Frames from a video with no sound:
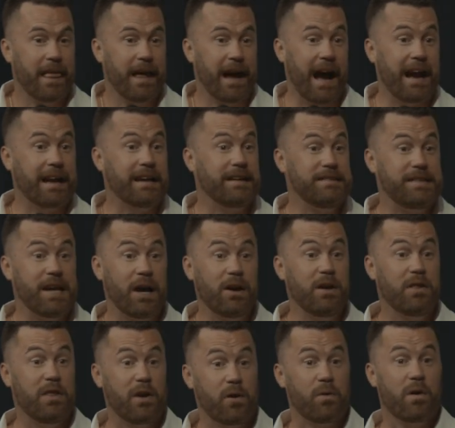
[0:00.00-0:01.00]
I can tell
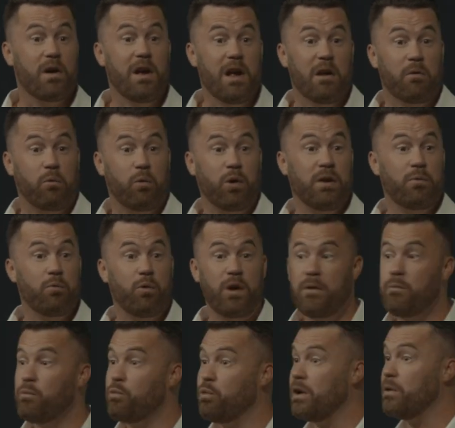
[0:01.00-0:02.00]
you, there were
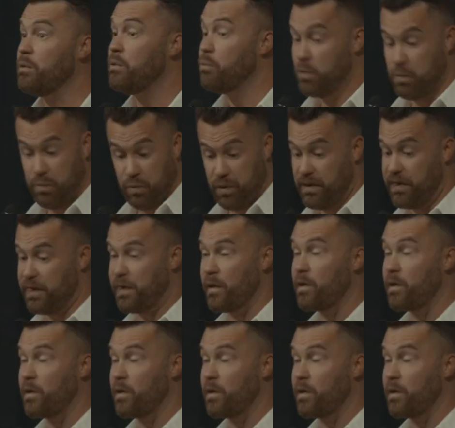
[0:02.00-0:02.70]
when